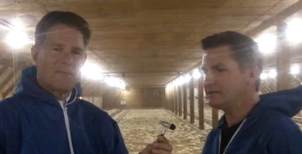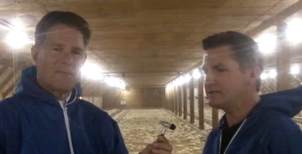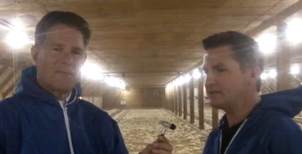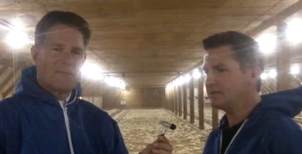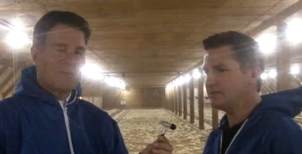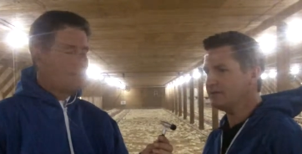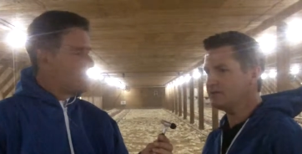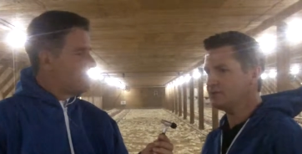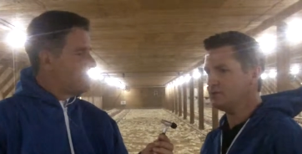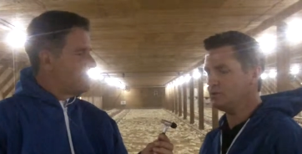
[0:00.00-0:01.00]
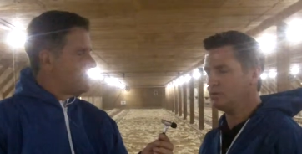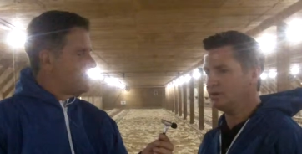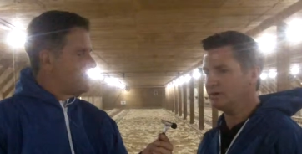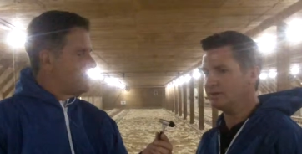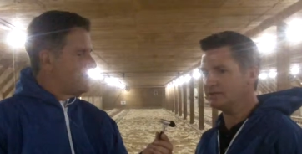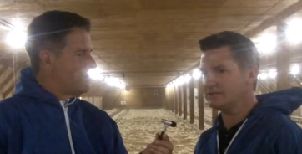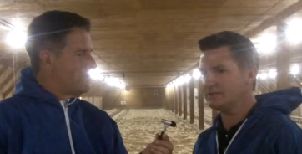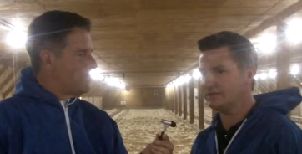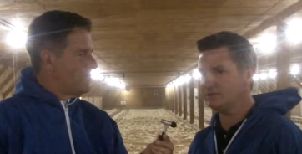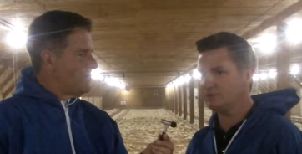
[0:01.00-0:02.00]
Speaker 1: is something to uh, to
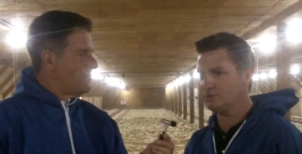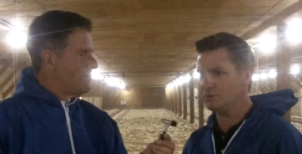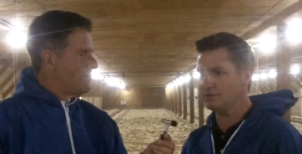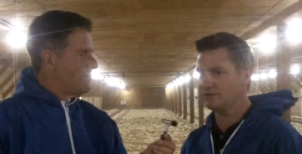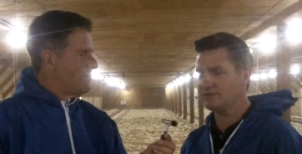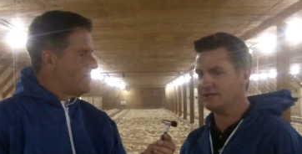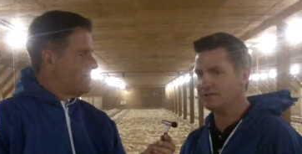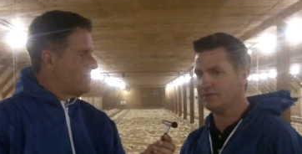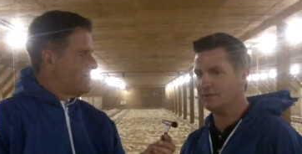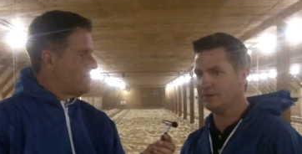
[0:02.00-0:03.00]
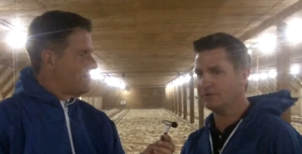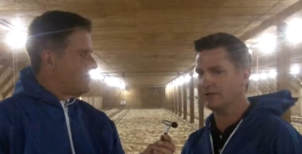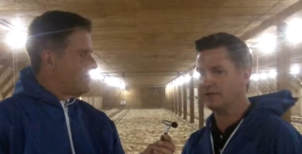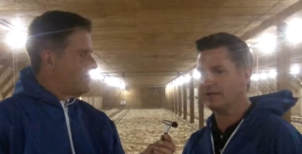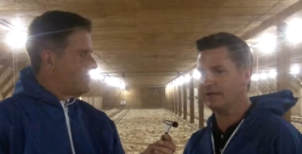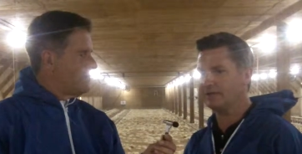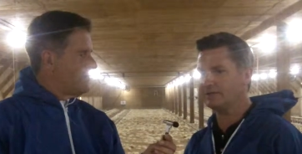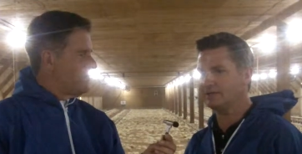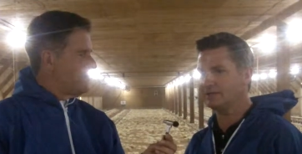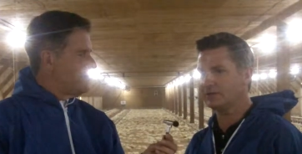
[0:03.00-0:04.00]
take to take to the public and
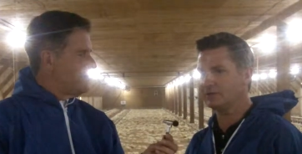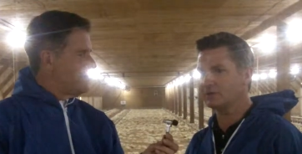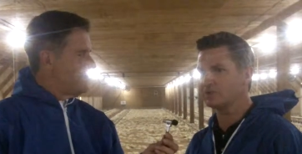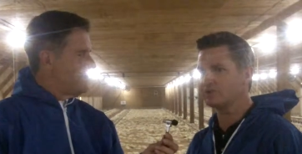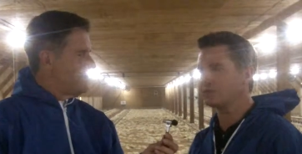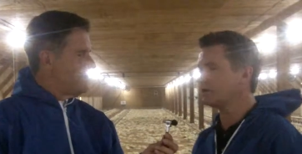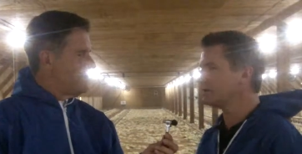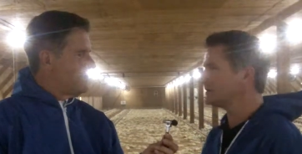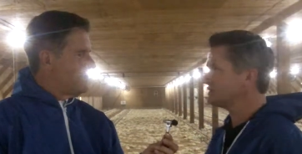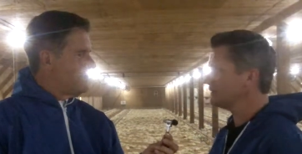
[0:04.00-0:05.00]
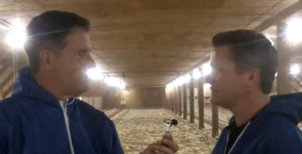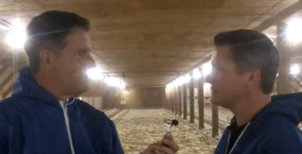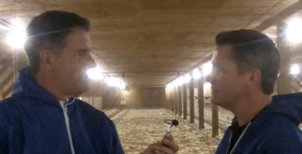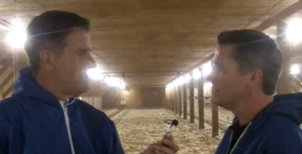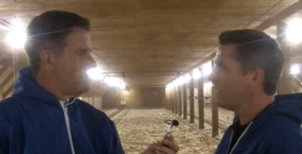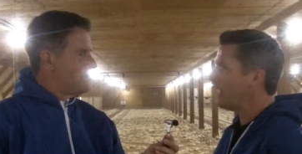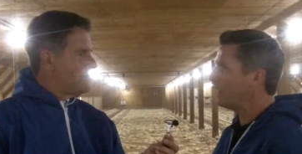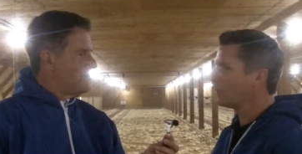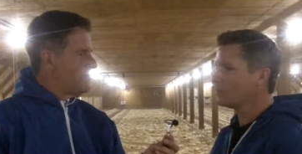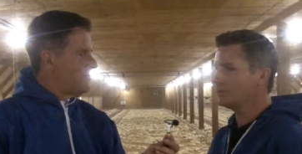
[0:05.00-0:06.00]
to tell them our story and to tell them how
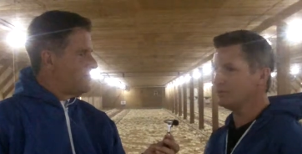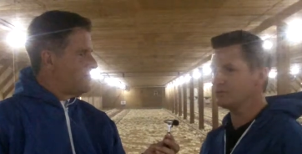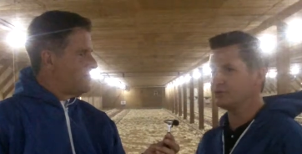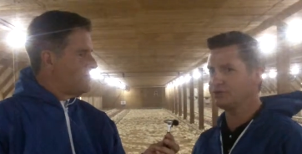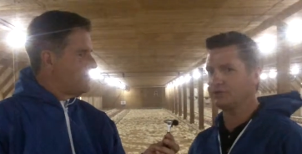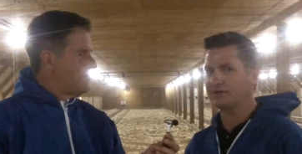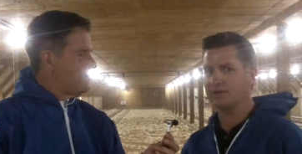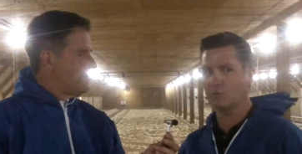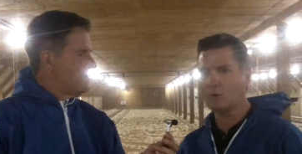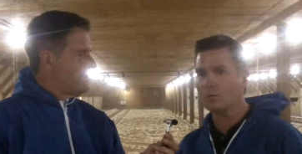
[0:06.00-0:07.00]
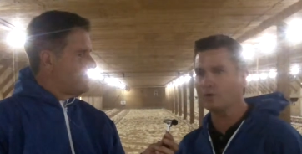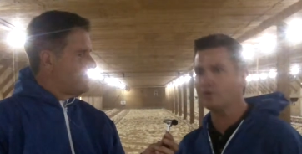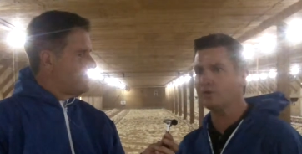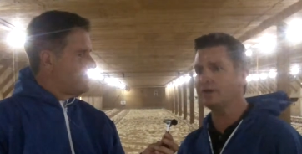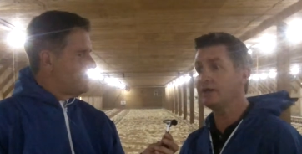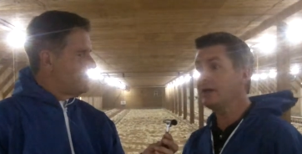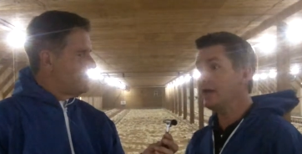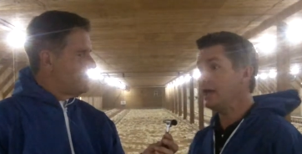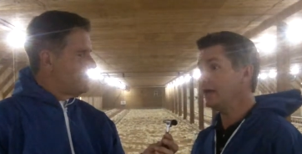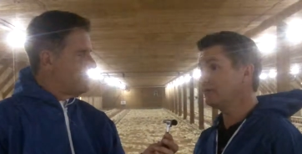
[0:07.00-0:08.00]
we're producing chicken and what we're doing
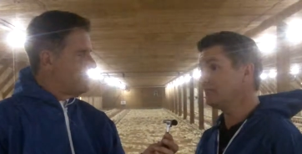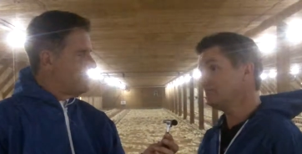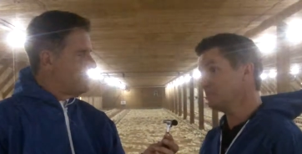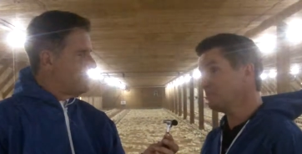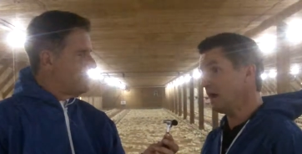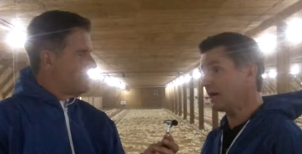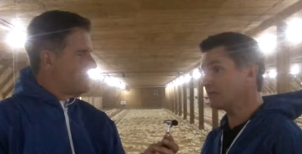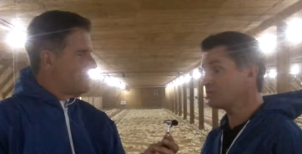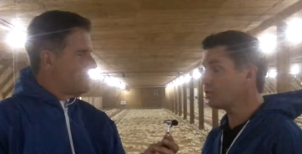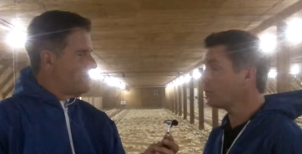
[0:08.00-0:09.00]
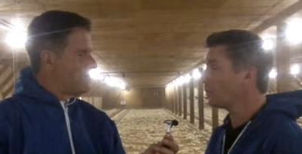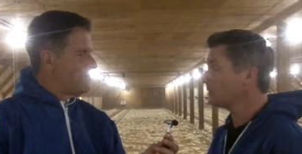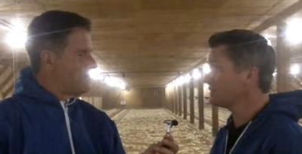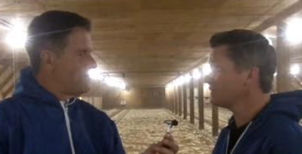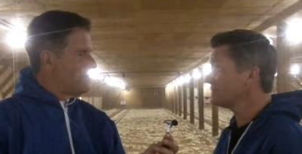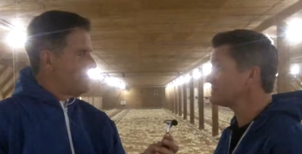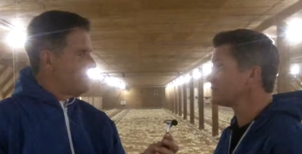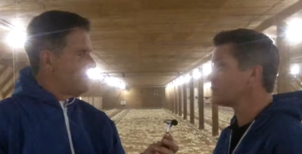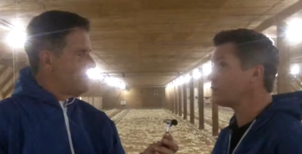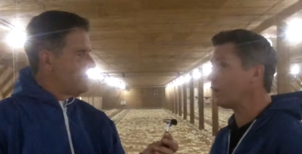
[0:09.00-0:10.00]
and I guess more importantly, things that
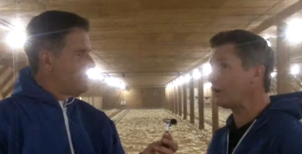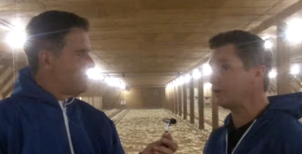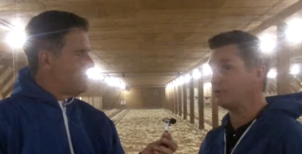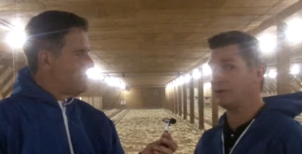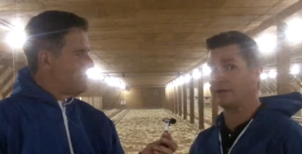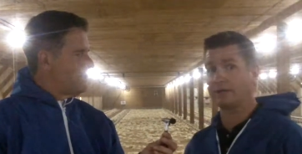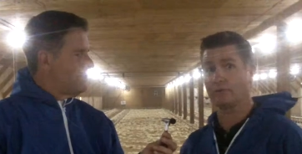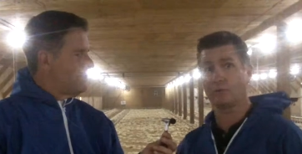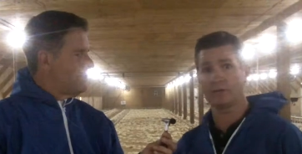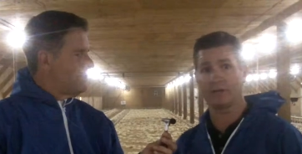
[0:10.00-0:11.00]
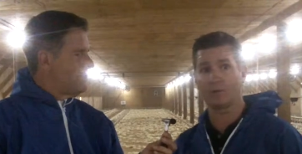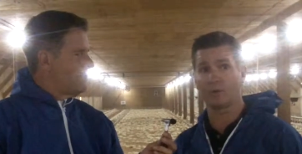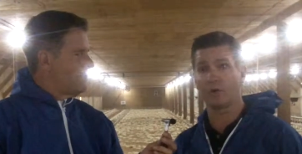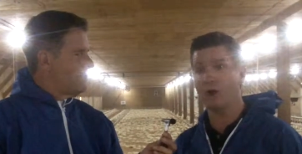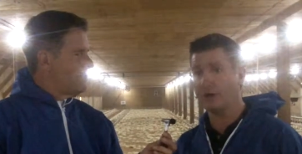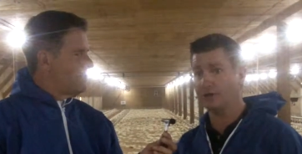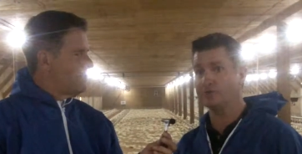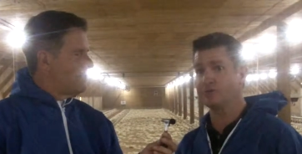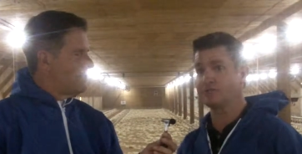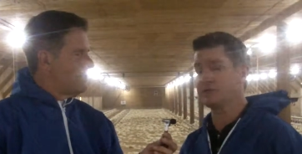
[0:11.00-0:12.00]
we're not doing, like like we're not
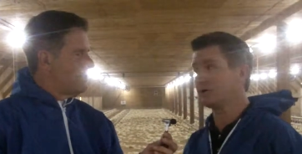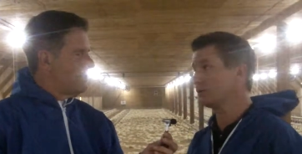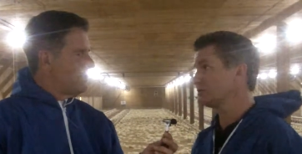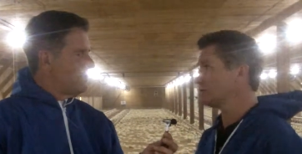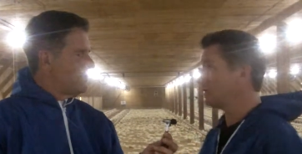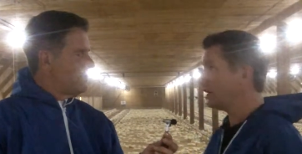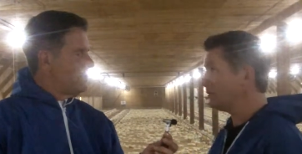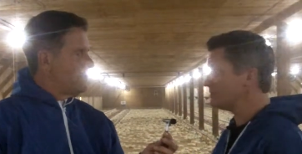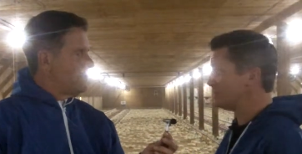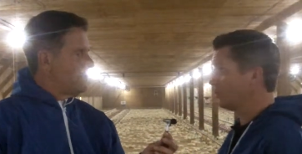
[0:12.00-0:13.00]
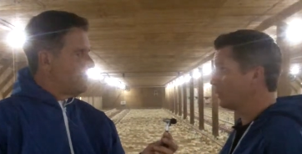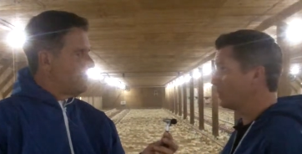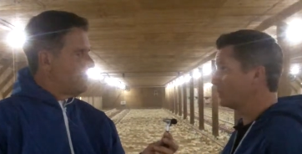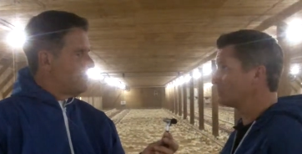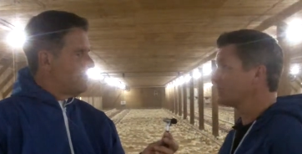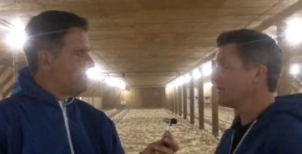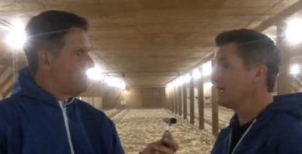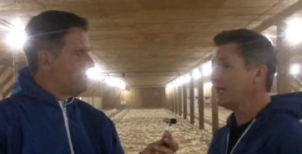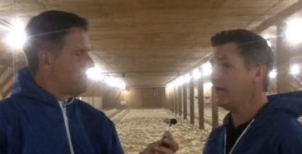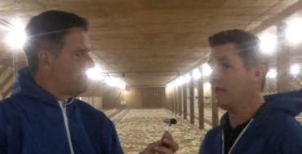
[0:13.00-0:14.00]
using steroids, we're not using hormones,
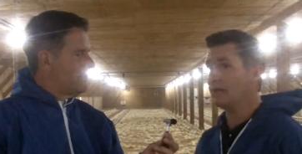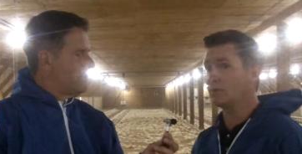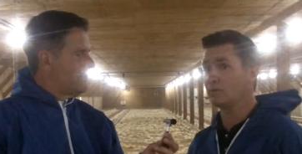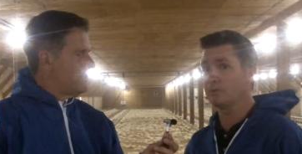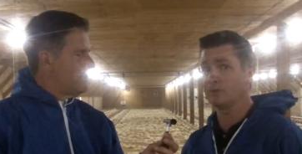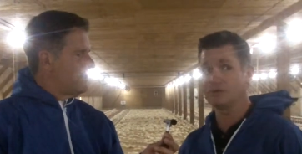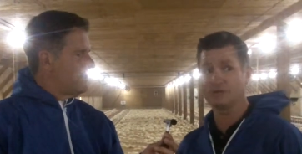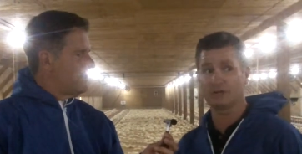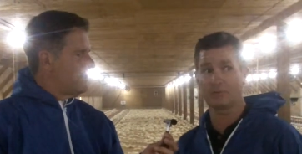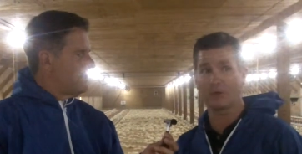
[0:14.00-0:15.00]
and we're producing a